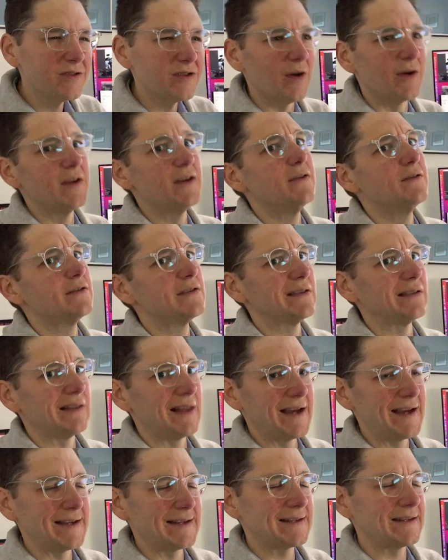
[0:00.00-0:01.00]
So I use,
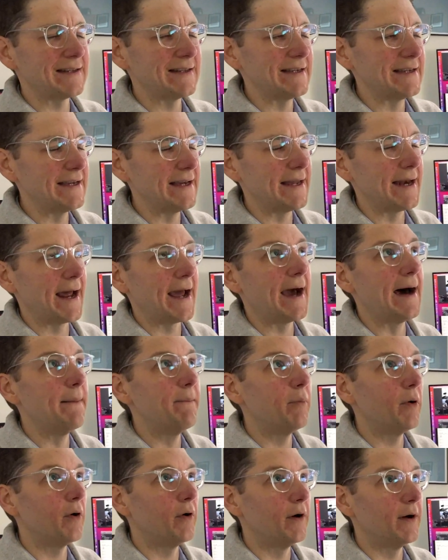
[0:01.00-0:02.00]
lastly, an
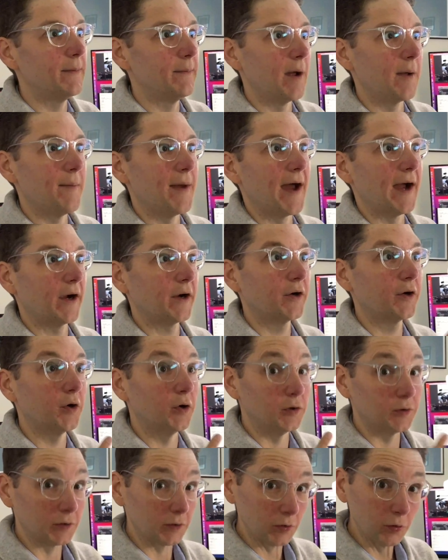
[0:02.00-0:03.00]
app on my Mac
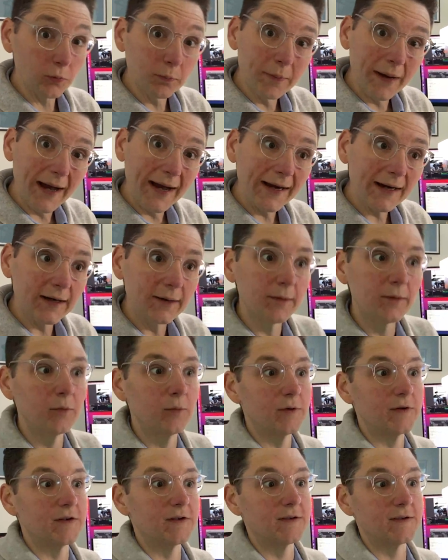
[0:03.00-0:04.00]
called Loopback,
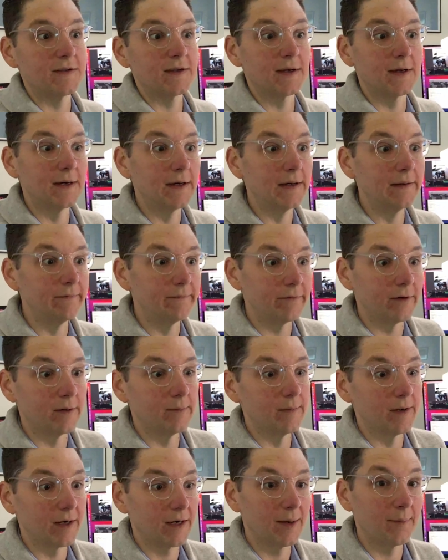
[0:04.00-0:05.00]
which is
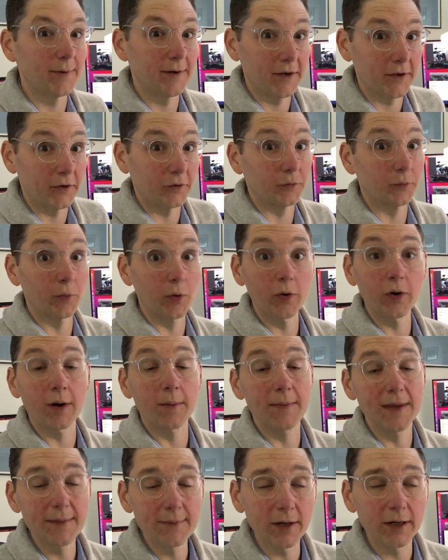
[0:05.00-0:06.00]
from a company called Rogue
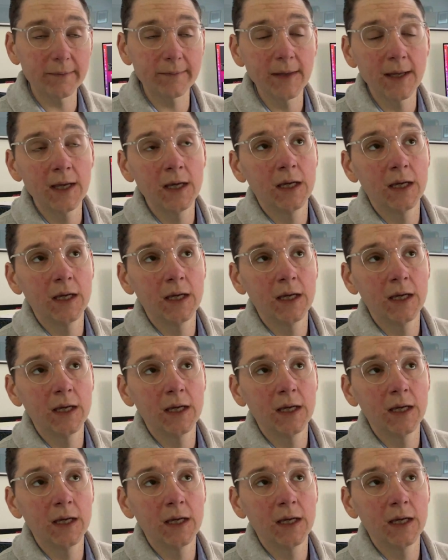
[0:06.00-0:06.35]
Amoeba.